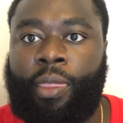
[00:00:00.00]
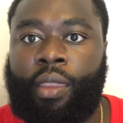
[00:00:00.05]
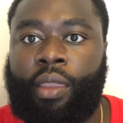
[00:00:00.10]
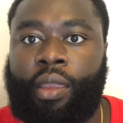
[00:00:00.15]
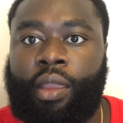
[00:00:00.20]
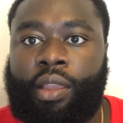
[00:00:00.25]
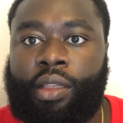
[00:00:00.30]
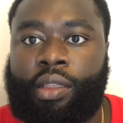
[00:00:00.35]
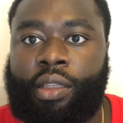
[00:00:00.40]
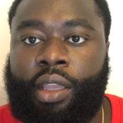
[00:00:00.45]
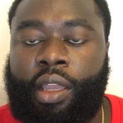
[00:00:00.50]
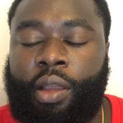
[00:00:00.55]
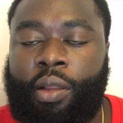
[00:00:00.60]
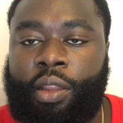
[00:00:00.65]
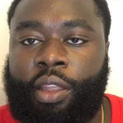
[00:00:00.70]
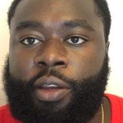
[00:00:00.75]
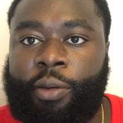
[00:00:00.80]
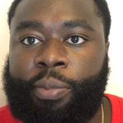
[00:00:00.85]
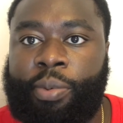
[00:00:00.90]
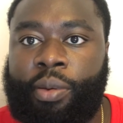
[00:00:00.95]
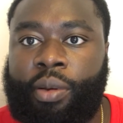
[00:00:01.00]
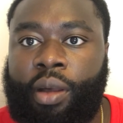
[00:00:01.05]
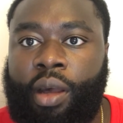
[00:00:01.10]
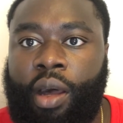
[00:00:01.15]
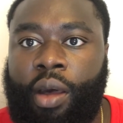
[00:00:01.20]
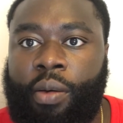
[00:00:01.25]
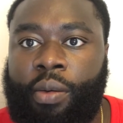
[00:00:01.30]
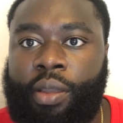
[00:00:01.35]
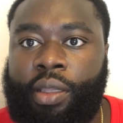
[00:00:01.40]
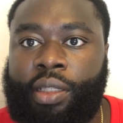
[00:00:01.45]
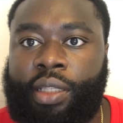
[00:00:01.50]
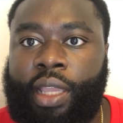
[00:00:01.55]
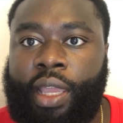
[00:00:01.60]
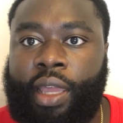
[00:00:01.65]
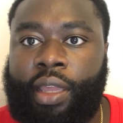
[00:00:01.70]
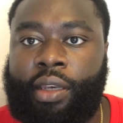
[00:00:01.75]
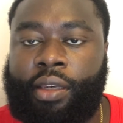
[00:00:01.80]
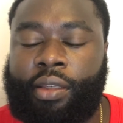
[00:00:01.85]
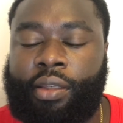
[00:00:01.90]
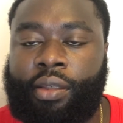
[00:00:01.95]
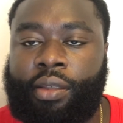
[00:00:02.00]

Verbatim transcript: because uh, Liverpool always had